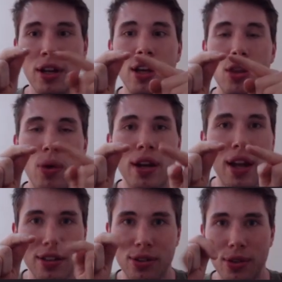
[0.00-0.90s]
The one
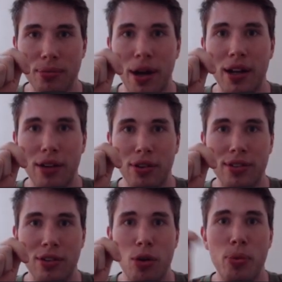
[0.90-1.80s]
next to it might give us
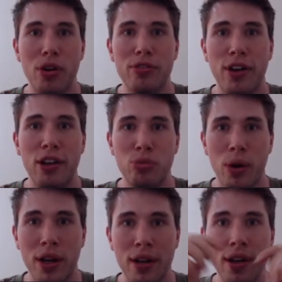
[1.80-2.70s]
0.51,
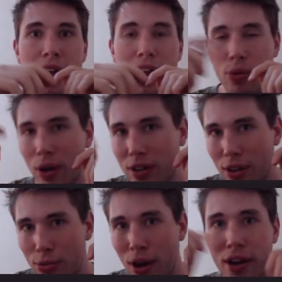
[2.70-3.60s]
and the one to the
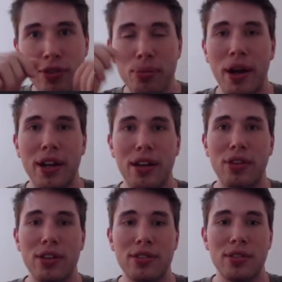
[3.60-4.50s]
right of it might give
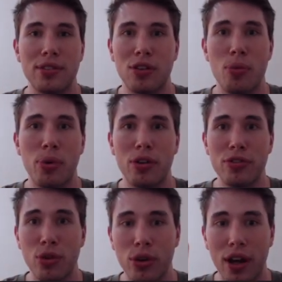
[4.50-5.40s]
us
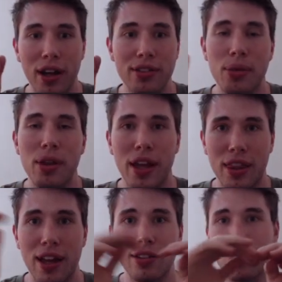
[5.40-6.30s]
0.49, something like
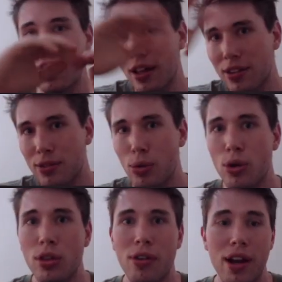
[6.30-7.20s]
that. So you get
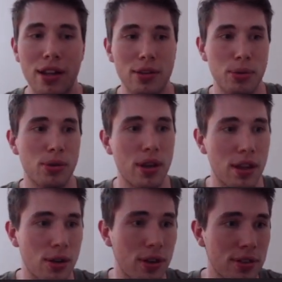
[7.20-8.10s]
smooth gradients between the
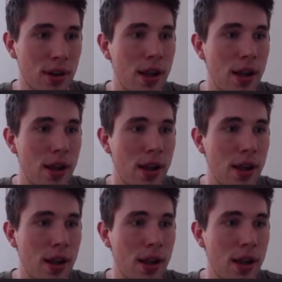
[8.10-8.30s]
noise.